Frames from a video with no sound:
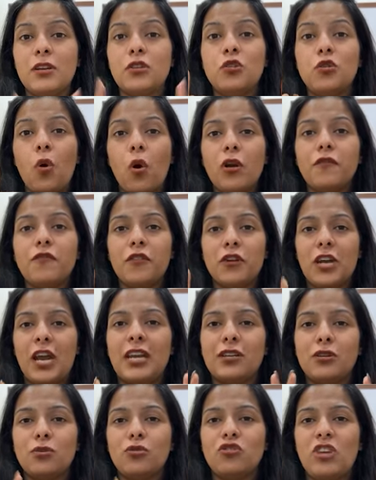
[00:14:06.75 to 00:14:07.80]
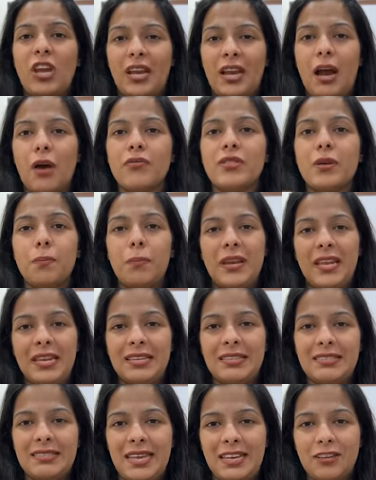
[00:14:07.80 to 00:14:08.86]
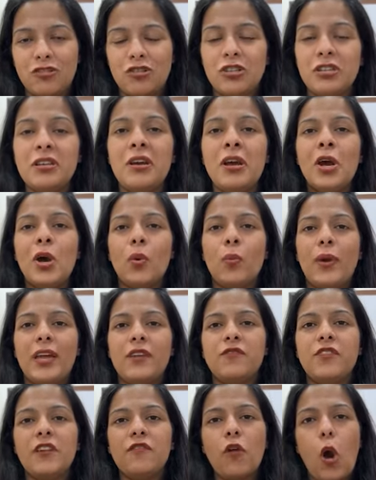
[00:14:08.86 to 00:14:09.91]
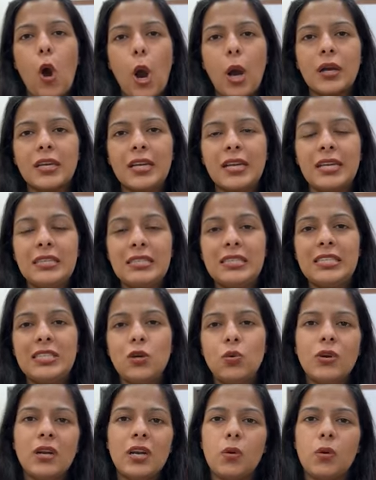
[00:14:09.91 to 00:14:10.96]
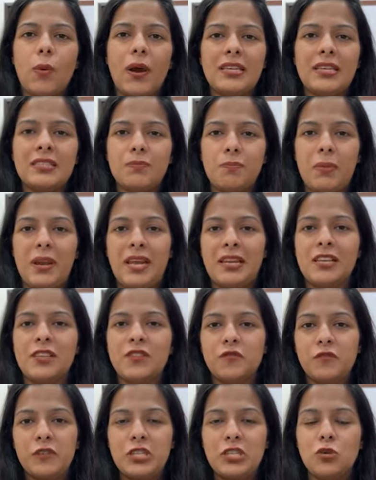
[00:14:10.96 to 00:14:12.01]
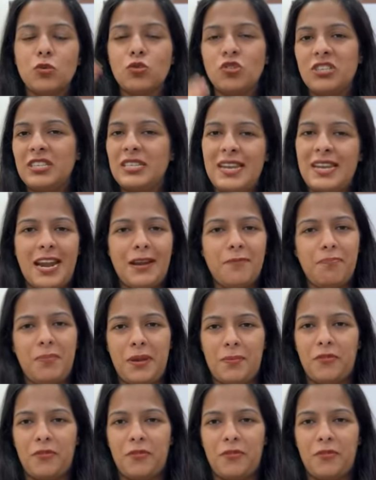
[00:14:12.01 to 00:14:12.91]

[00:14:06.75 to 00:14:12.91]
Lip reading: And don't forget to check out the playlist section where we have organized unit-wise playlists for UGC NET